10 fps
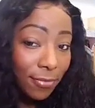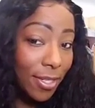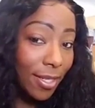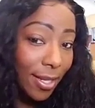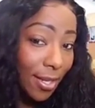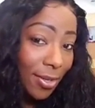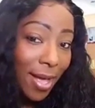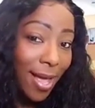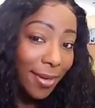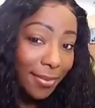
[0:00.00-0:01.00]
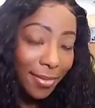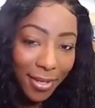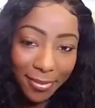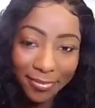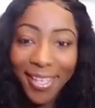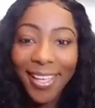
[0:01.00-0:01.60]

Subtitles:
video. I don't know.